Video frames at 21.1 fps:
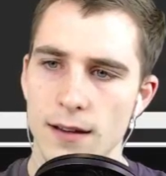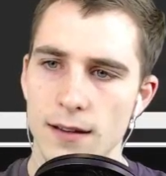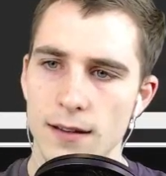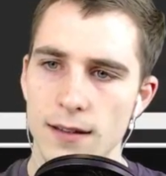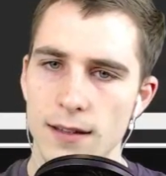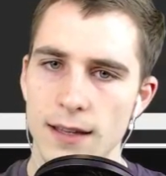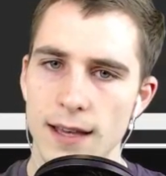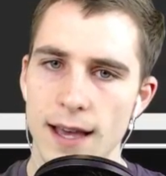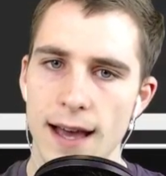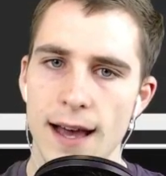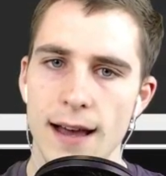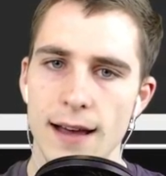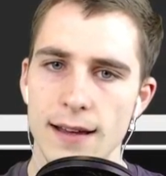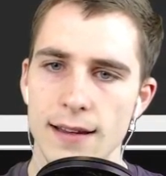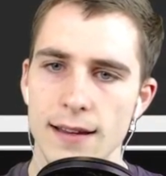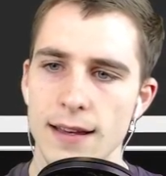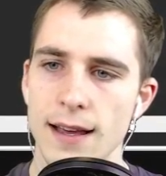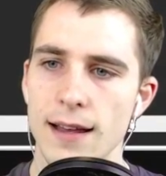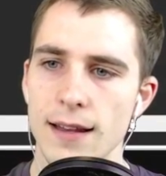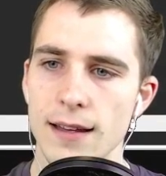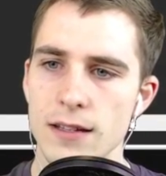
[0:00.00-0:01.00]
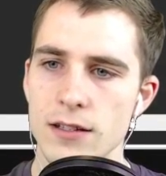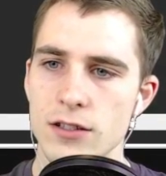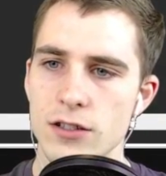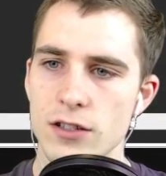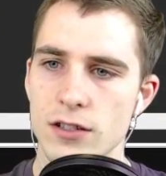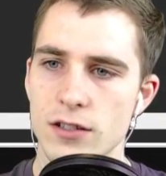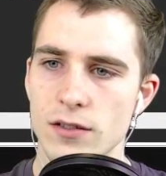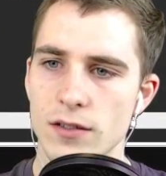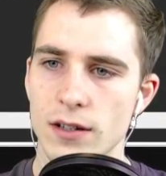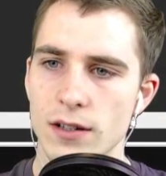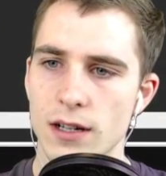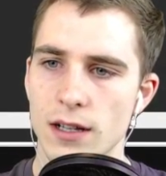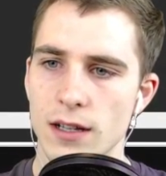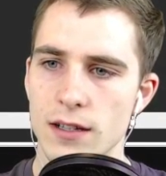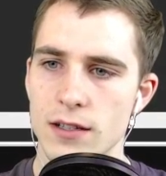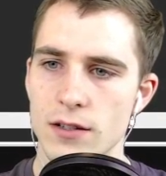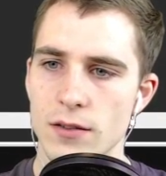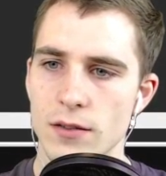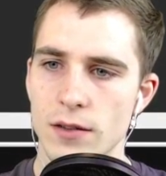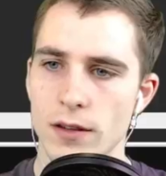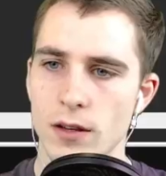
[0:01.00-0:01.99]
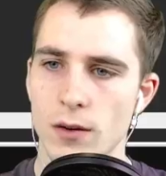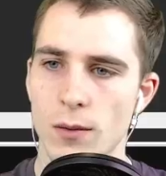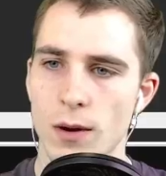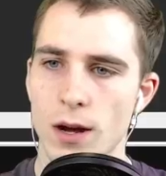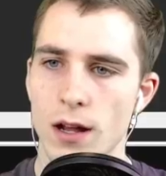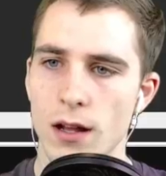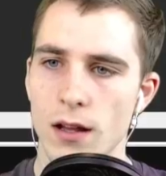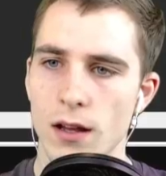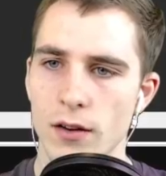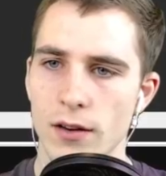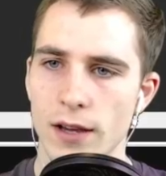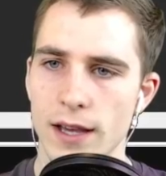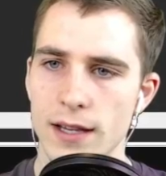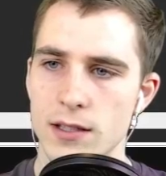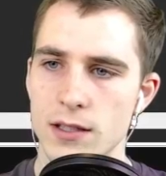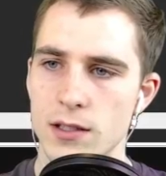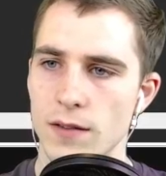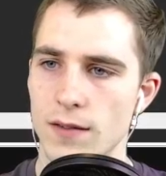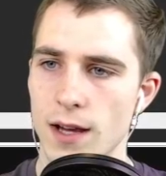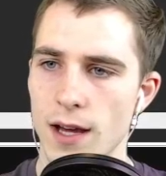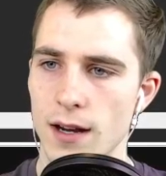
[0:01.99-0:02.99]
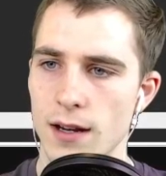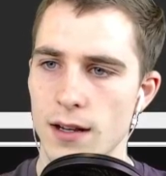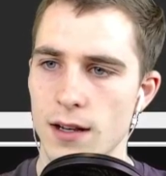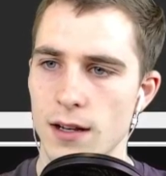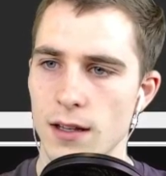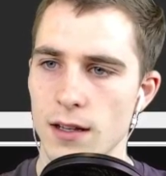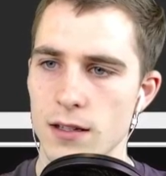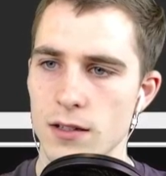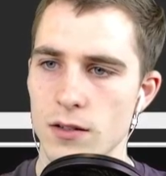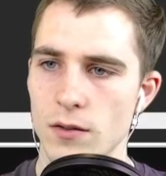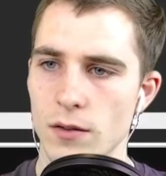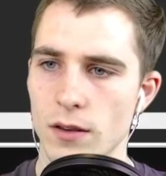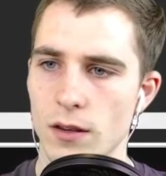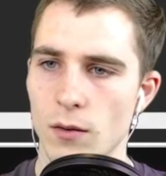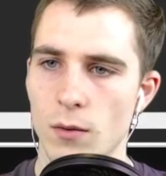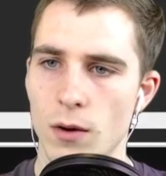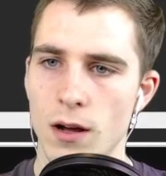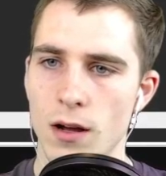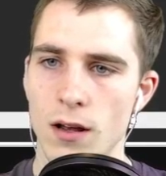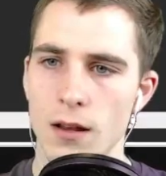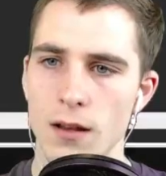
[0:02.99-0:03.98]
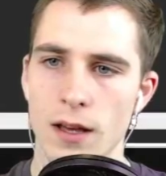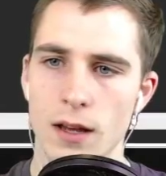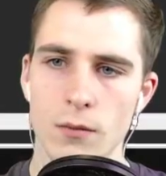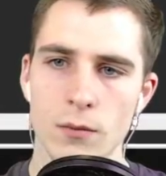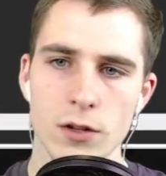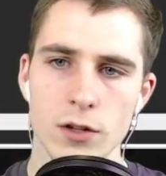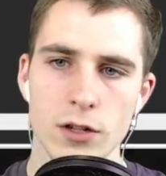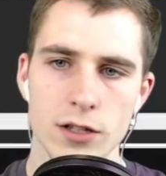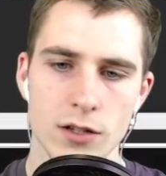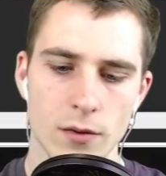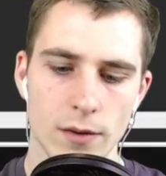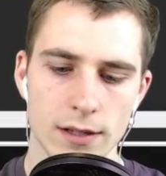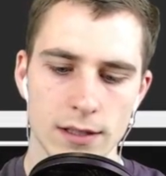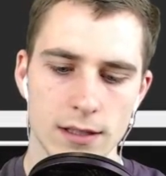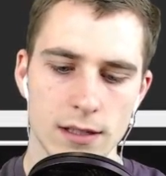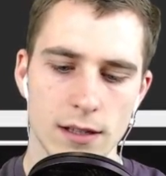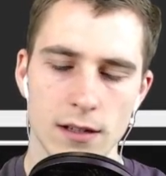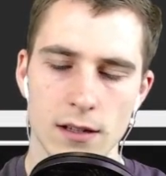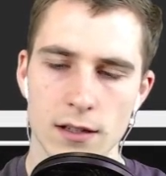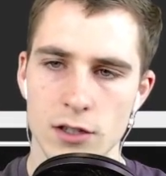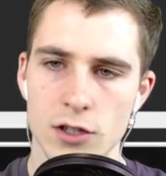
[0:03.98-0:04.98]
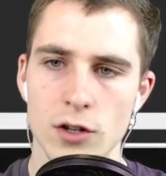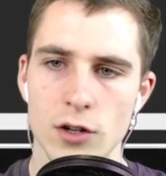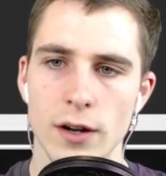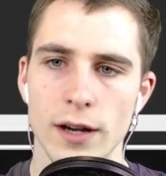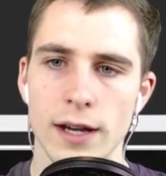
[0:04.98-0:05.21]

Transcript: yeah, yeah, let's just do a collision with the wall. Okay, so we've got a collision with the wall, and we're just going to destroy